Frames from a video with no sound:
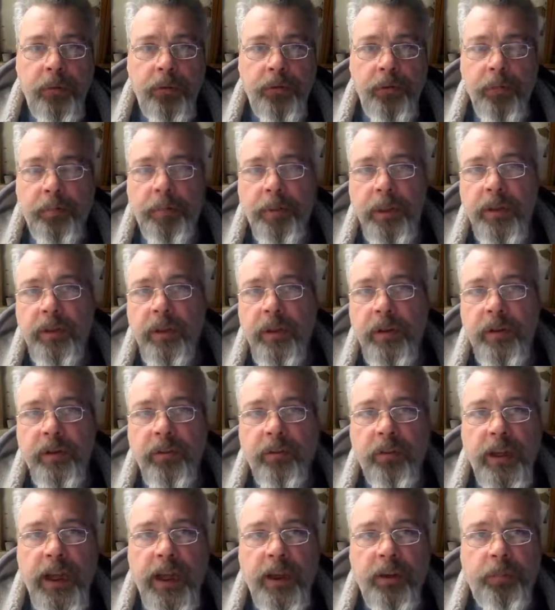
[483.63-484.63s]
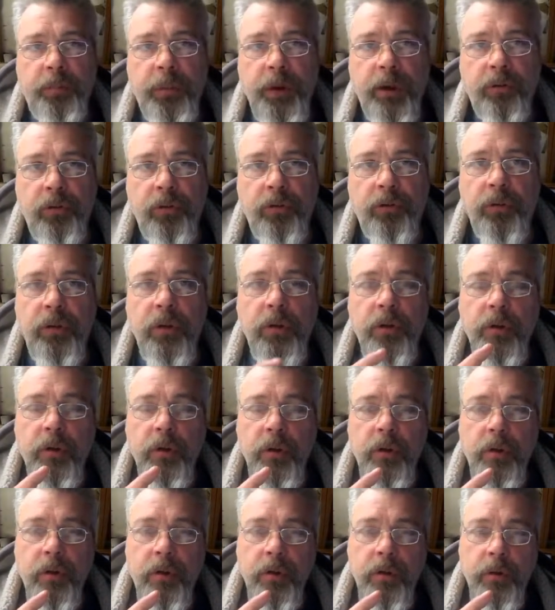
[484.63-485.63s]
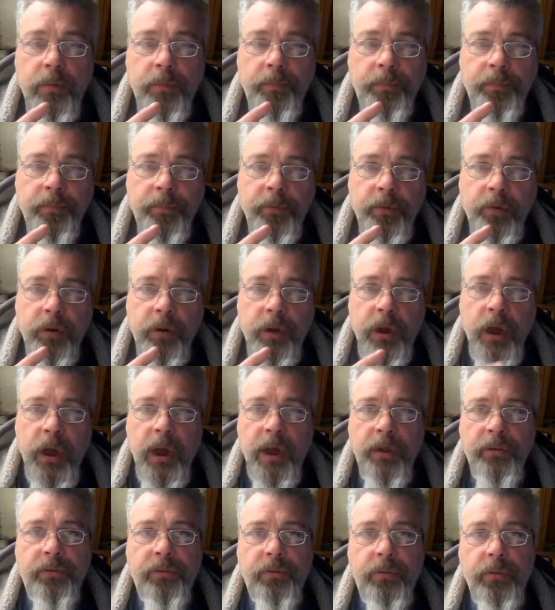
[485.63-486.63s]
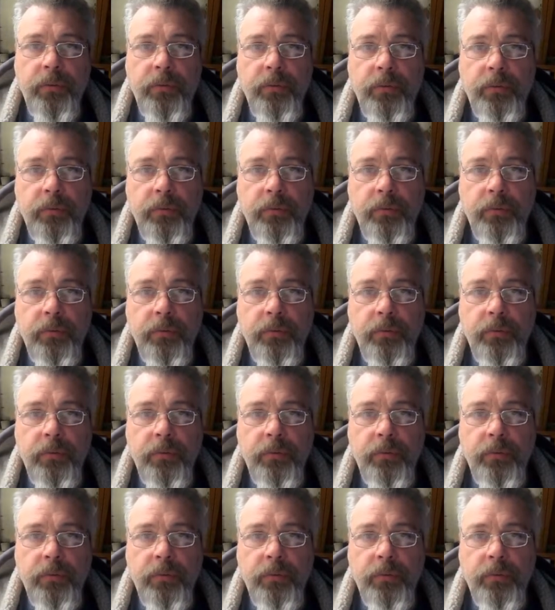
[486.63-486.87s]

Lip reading: will depict in these last pictures. Guys,